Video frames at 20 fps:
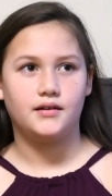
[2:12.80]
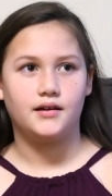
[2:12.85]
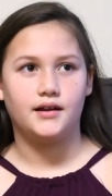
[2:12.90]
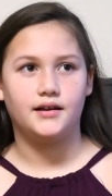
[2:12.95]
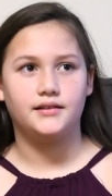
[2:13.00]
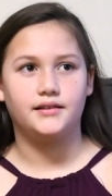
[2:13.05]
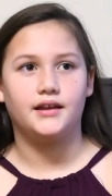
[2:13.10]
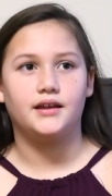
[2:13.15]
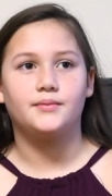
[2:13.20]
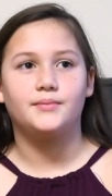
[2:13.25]
I
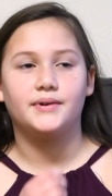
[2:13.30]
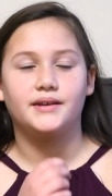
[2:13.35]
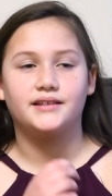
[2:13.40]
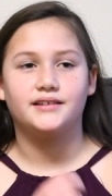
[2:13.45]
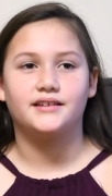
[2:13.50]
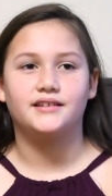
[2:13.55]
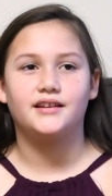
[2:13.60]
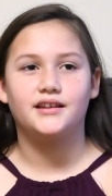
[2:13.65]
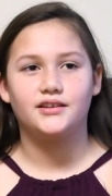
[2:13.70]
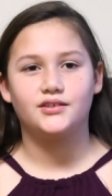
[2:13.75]
like my
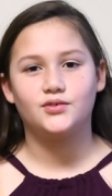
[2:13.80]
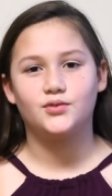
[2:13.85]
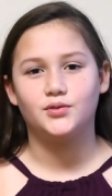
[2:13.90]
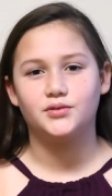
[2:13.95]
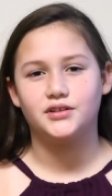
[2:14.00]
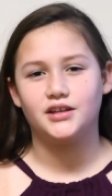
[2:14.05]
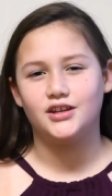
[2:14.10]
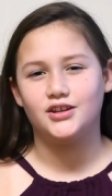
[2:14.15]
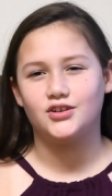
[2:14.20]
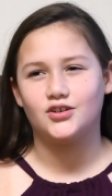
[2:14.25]
Sunday school
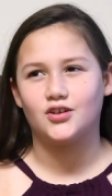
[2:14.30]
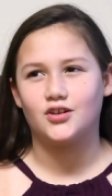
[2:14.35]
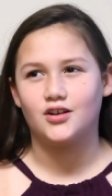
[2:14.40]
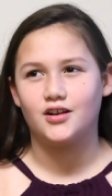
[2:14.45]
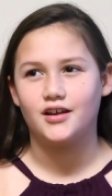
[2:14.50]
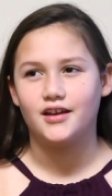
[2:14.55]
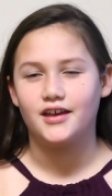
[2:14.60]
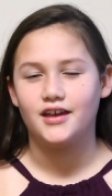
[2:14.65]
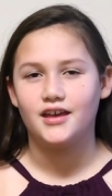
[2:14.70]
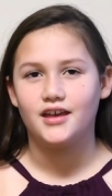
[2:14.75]
teacher
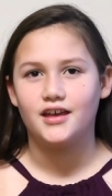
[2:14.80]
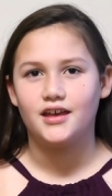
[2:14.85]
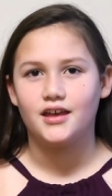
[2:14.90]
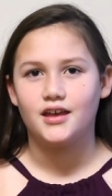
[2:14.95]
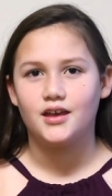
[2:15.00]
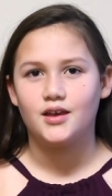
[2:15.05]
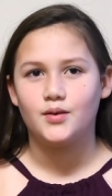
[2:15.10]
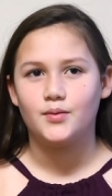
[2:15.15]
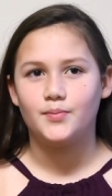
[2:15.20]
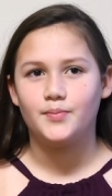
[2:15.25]

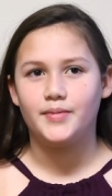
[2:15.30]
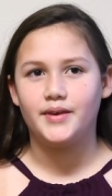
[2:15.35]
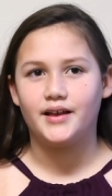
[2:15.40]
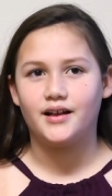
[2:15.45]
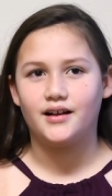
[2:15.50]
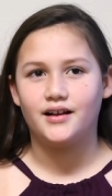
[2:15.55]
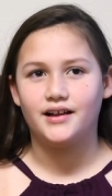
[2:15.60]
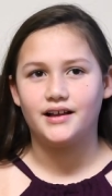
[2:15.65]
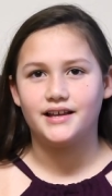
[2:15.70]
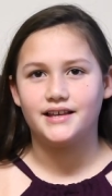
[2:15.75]

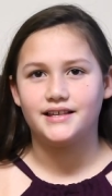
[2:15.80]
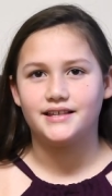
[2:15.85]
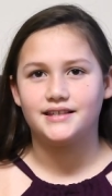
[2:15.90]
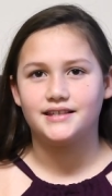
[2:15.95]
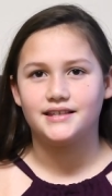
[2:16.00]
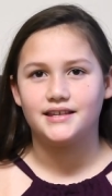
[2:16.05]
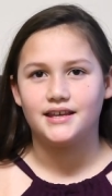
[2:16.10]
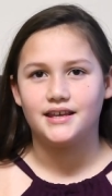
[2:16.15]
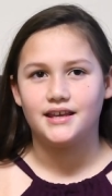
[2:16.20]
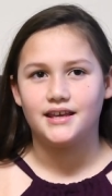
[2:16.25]

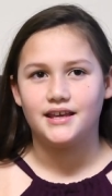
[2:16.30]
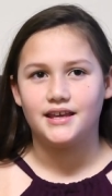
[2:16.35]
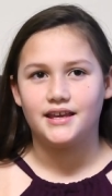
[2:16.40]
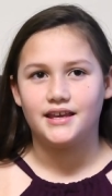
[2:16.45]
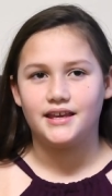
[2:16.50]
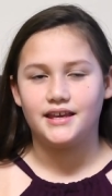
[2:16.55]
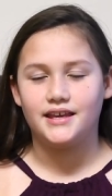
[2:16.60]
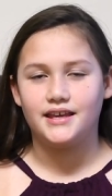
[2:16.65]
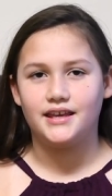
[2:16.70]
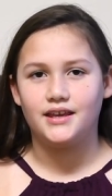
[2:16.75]
because
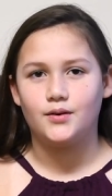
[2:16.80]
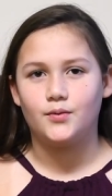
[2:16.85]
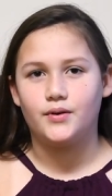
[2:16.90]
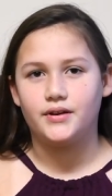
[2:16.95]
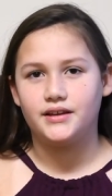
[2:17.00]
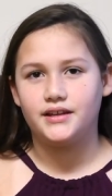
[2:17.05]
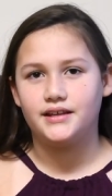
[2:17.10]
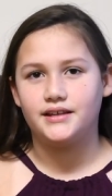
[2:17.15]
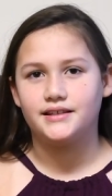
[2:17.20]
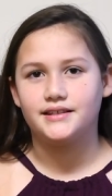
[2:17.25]
he,
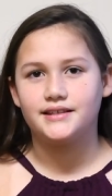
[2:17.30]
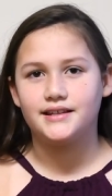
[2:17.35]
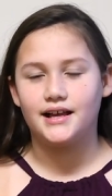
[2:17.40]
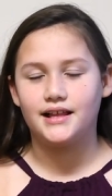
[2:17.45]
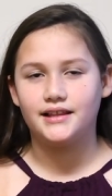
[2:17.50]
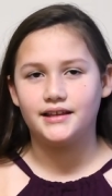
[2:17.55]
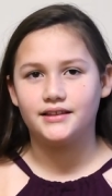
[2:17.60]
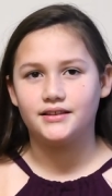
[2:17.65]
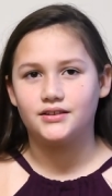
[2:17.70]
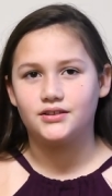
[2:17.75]
when he's
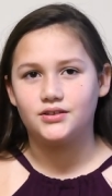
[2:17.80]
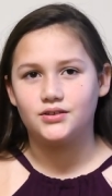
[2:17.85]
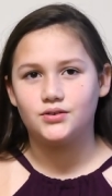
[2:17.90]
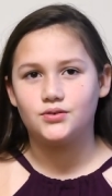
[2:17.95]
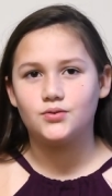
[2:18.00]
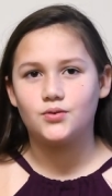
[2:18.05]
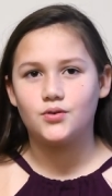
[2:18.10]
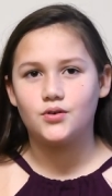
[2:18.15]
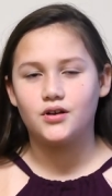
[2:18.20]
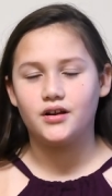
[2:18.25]
telling the
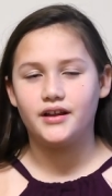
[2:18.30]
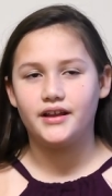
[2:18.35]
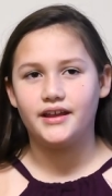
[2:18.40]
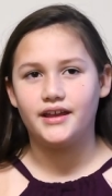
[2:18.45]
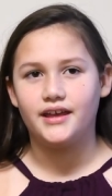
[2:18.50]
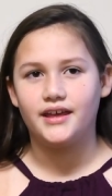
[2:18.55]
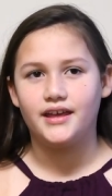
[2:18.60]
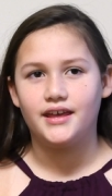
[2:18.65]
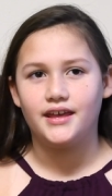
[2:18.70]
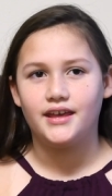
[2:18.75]
story,
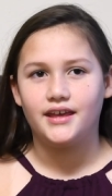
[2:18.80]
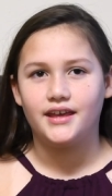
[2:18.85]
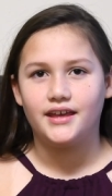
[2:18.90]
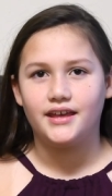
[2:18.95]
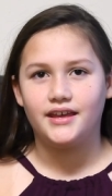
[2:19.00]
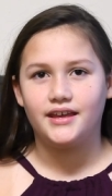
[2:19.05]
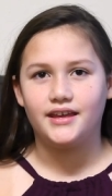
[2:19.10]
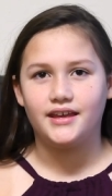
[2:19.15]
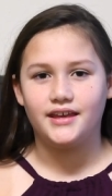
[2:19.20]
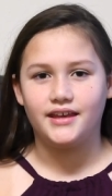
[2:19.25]

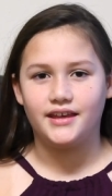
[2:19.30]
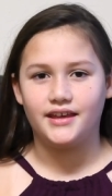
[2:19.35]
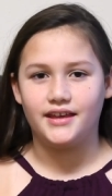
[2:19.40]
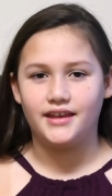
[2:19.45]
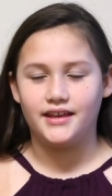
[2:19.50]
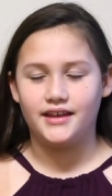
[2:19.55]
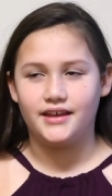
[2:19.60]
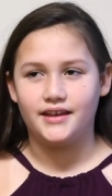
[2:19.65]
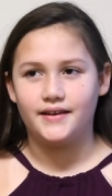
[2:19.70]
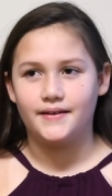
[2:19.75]

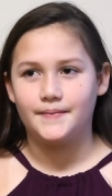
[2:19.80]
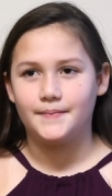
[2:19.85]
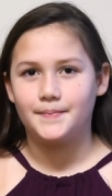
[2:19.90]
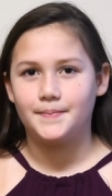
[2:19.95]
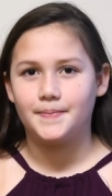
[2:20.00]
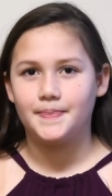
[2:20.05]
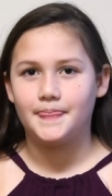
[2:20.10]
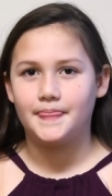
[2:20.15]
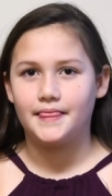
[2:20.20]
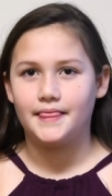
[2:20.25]
he
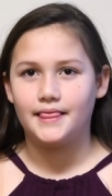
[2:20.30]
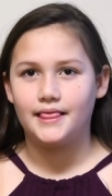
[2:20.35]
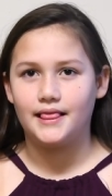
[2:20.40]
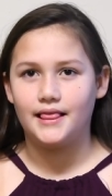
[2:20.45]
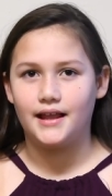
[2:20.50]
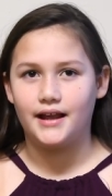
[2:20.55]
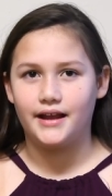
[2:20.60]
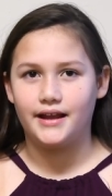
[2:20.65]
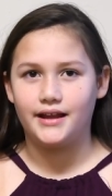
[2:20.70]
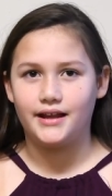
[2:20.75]

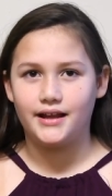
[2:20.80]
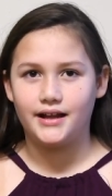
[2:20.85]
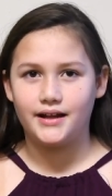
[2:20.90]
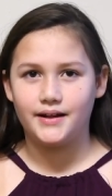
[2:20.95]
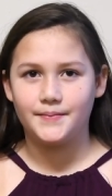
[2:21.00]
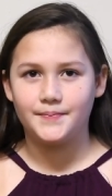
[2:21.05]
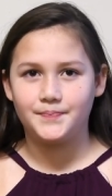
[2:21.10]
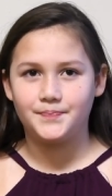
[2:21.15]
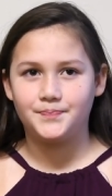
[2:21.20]
like